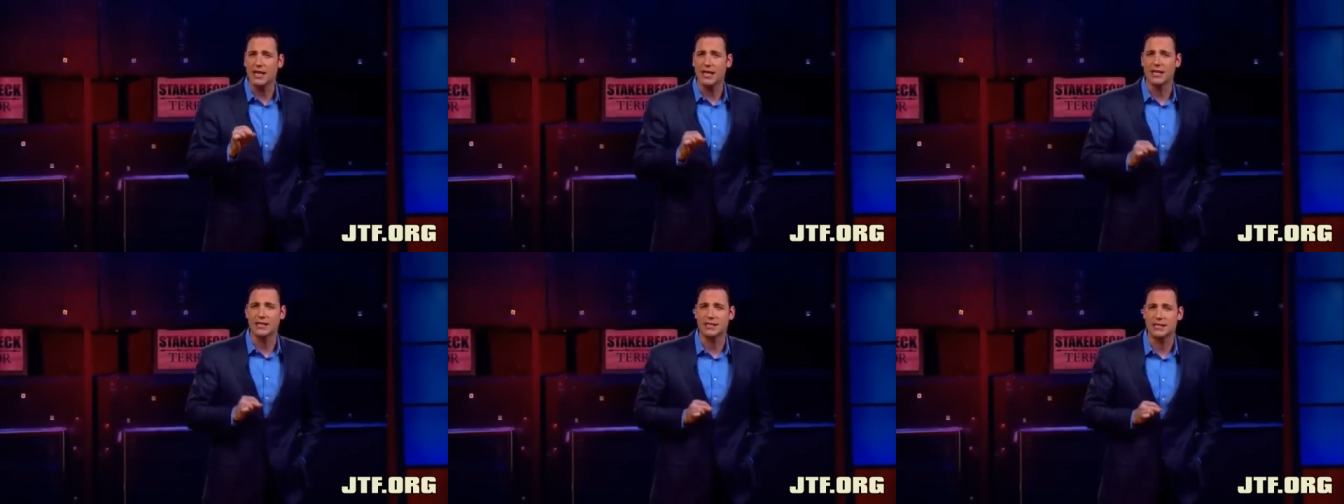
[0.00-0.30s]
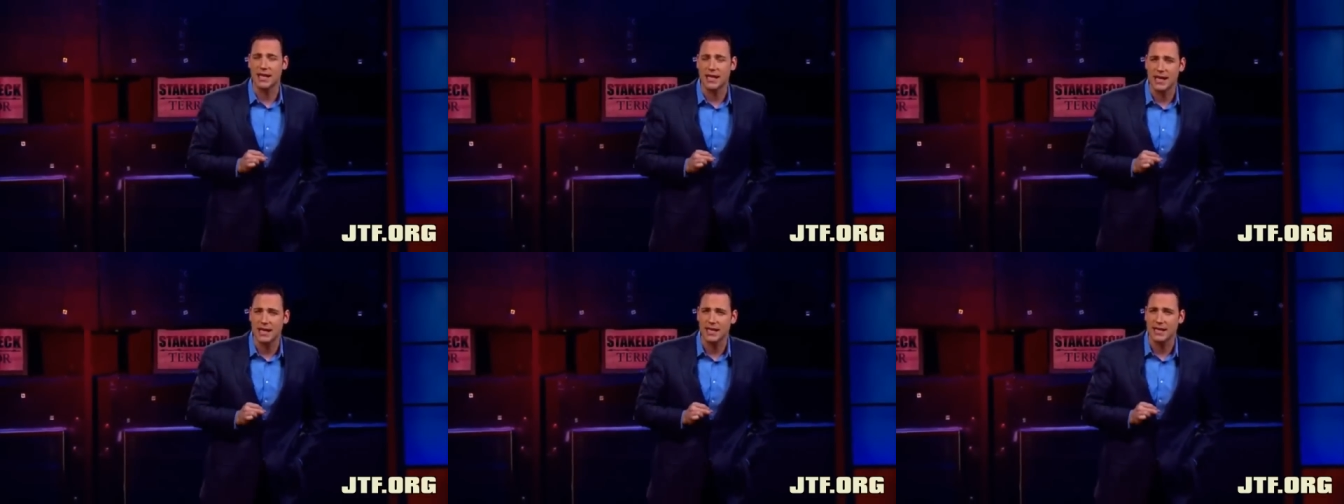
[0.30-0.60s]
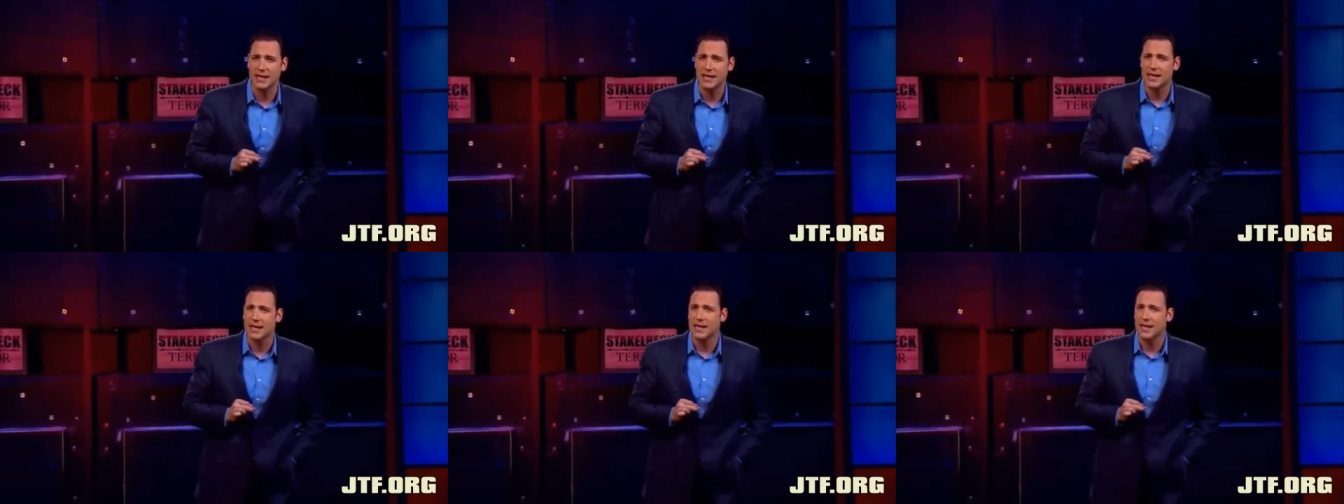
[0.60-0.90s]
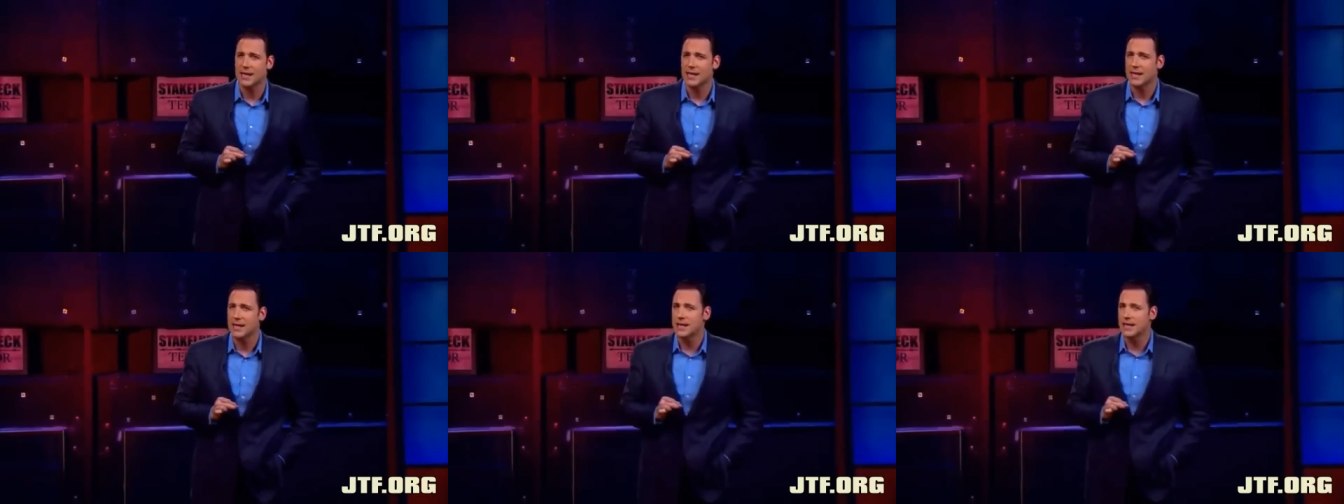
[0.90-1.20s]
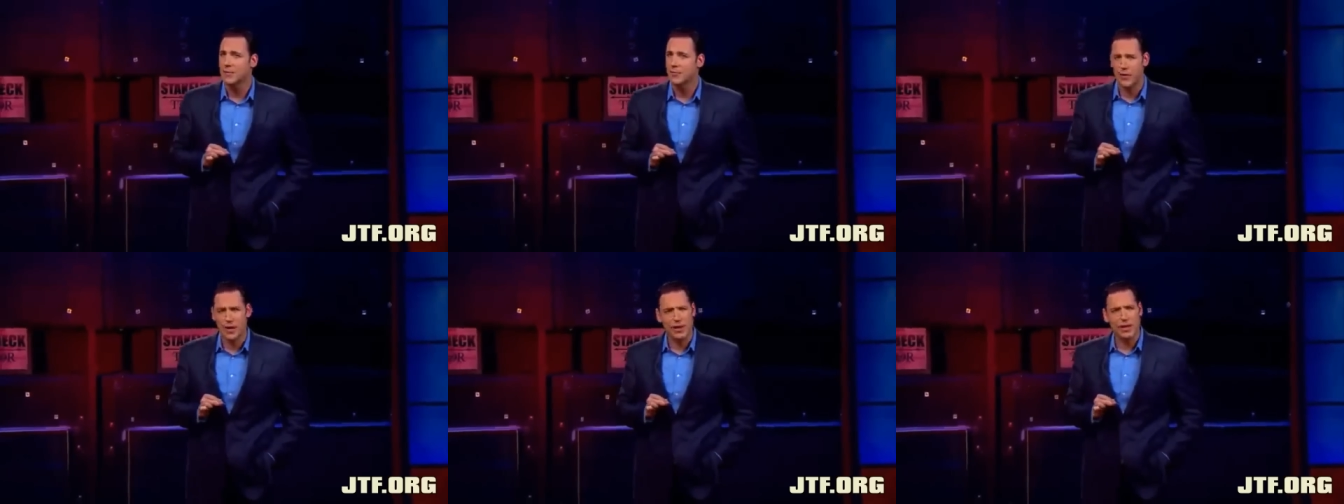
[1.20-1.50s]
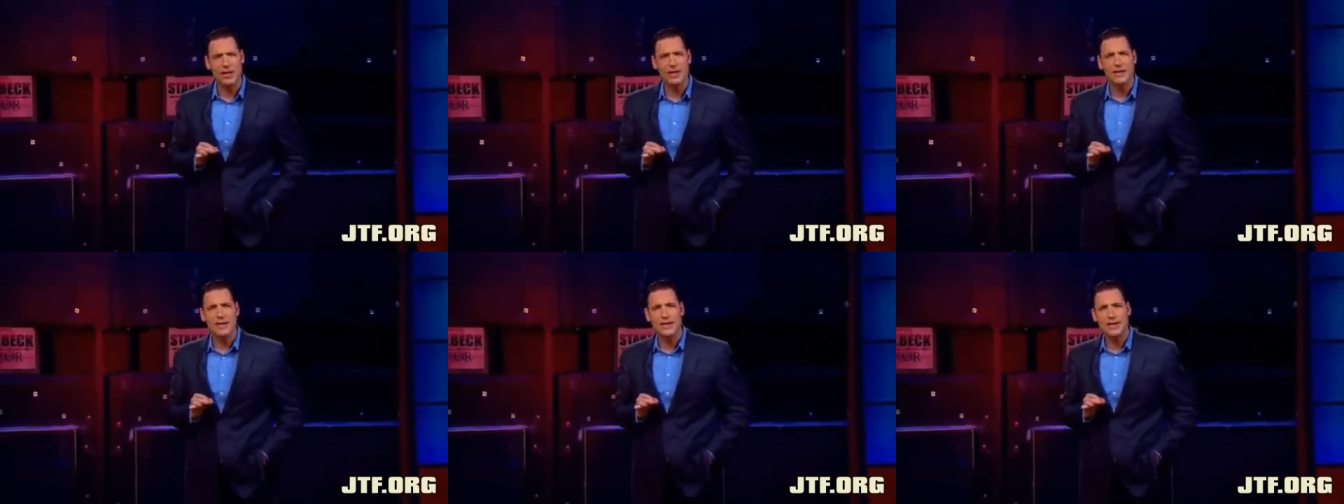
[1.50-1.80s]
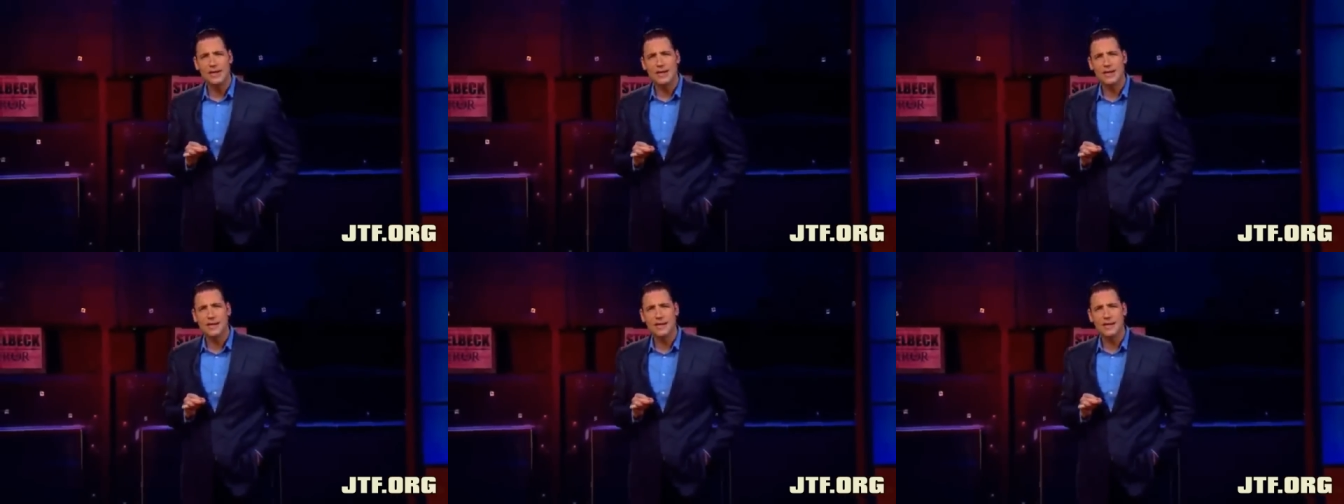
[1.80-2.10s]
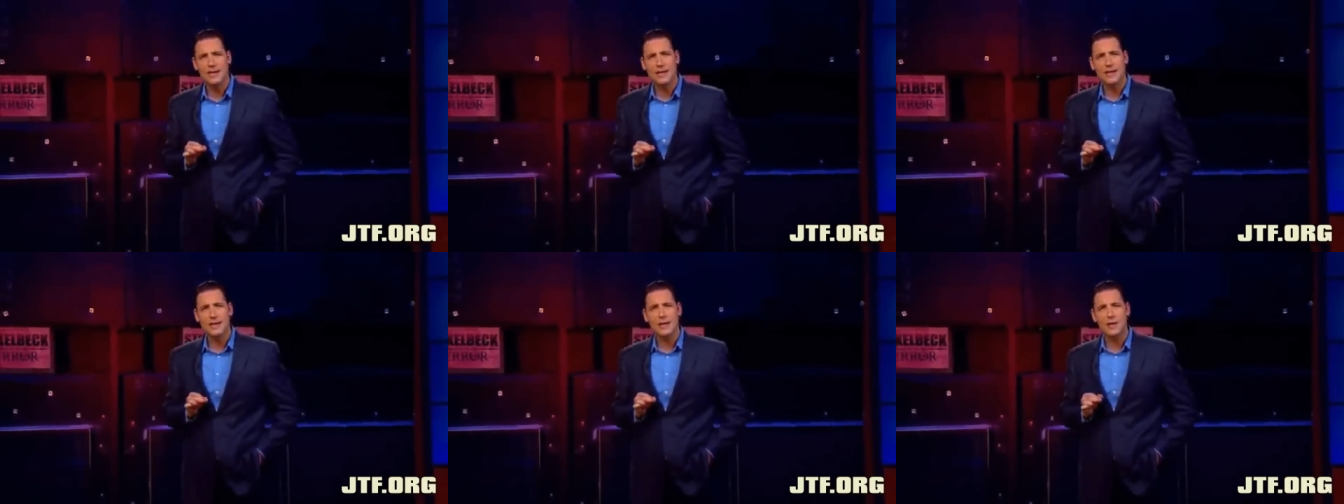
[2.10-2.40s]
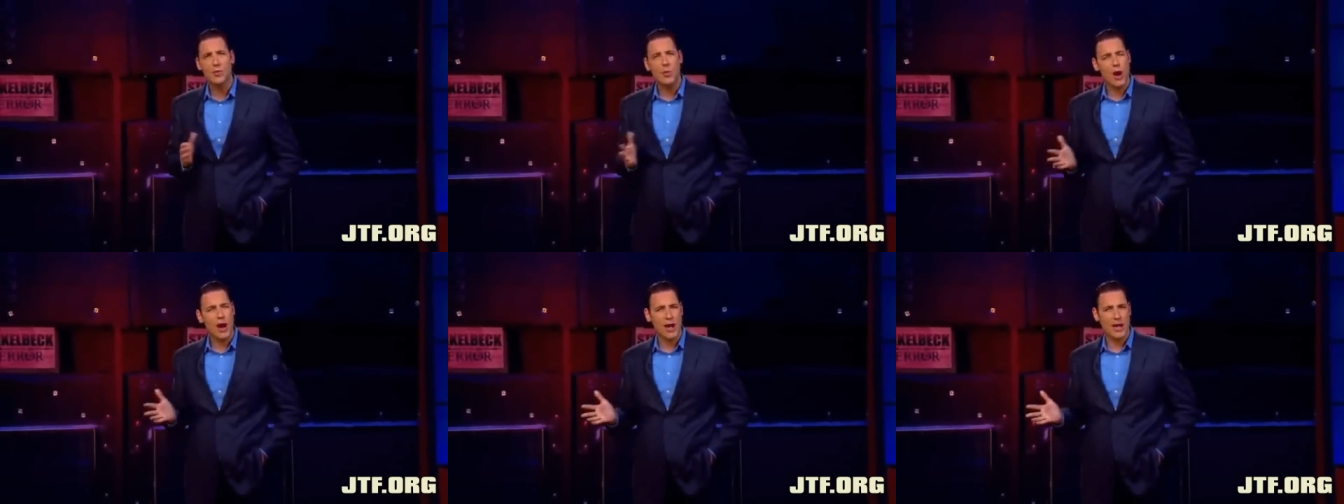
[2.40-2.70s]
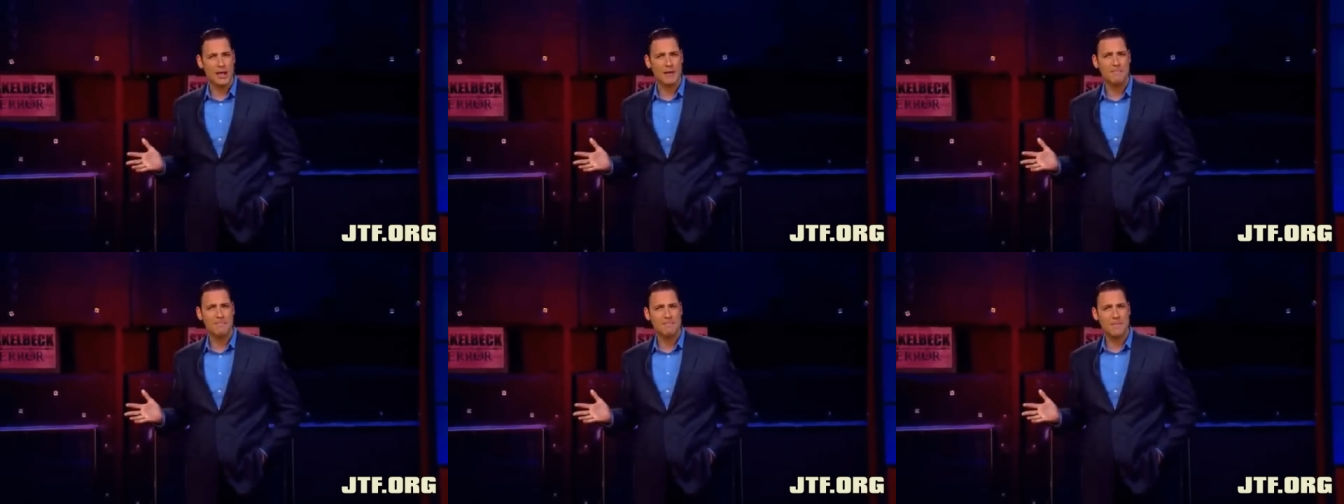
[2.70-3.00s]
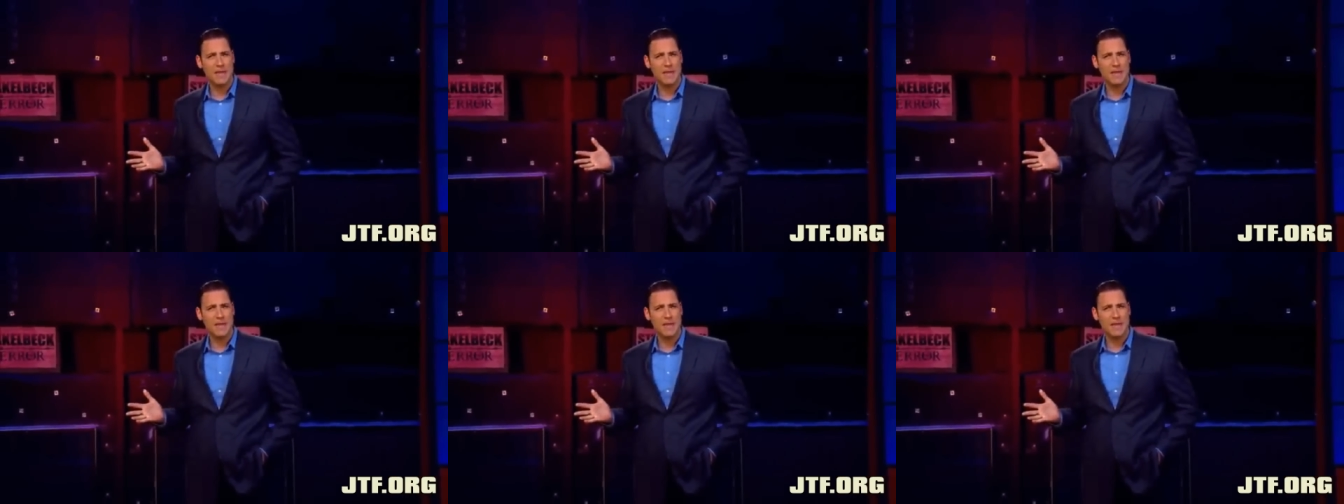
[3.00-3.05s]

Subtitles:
he said. Really? Why?